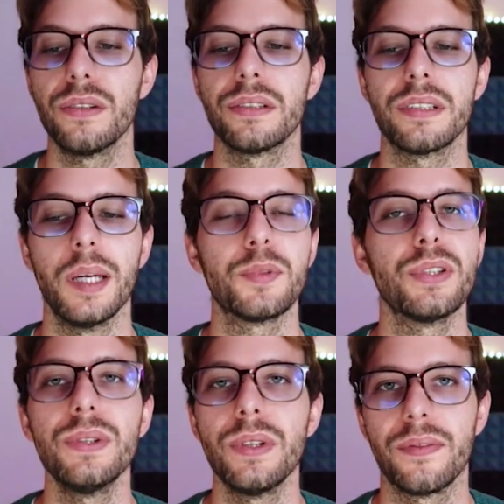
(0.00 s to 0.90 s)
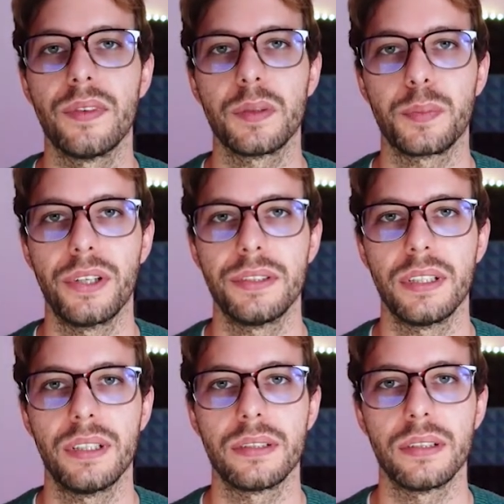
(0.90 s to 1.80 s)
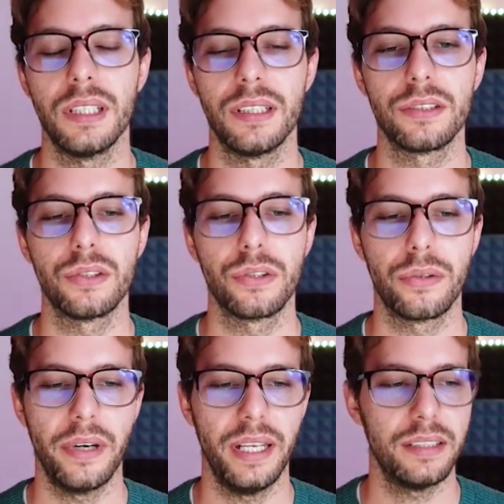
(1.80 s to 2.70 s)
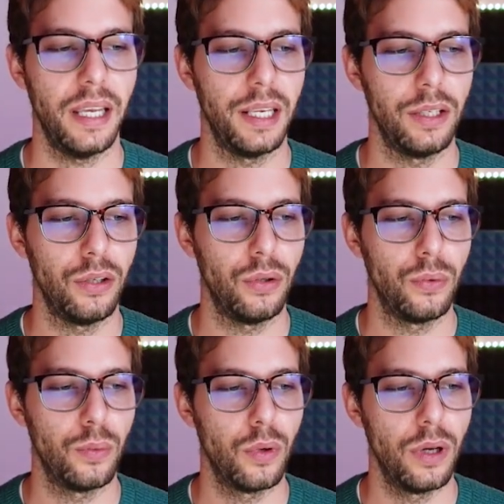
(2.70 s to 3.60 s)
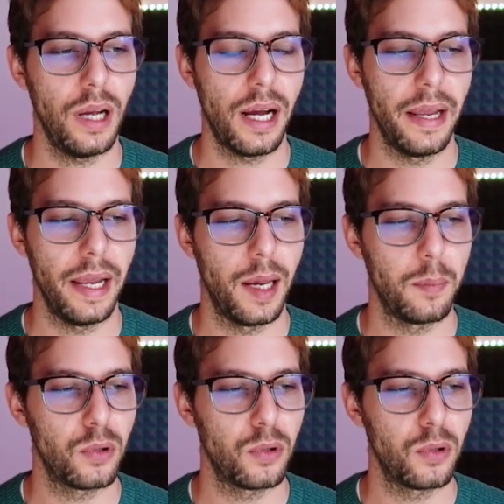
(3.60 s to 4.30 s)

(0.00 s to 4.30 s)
step 2 of this process is to create a new IAM